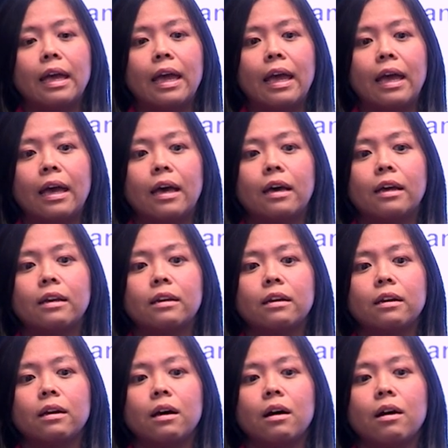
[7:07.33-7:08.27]
And
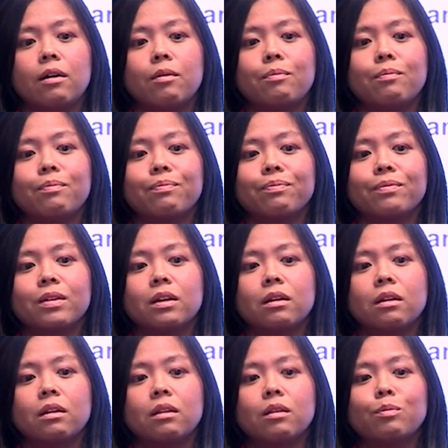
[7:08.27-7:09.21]
um,
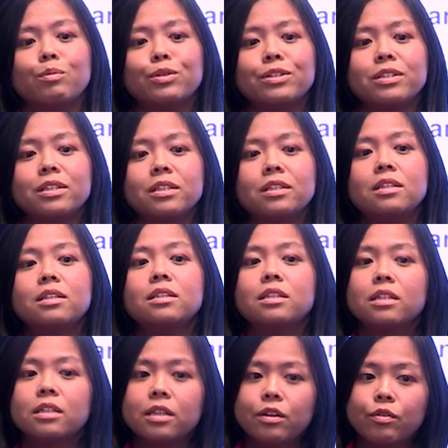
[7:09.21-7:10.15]
the persistent
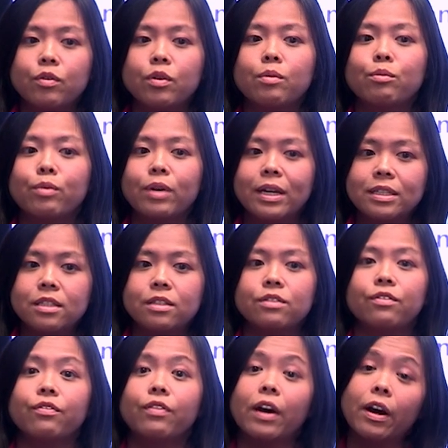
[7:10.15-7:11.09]
delirium rates
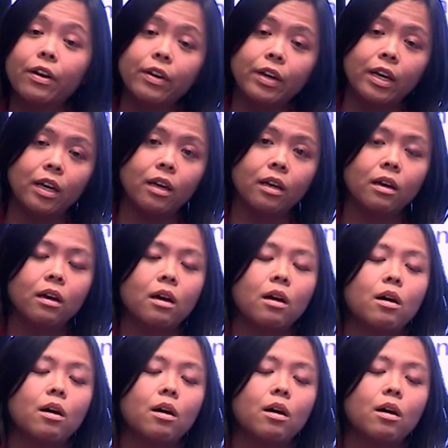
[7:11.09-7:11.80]
vary,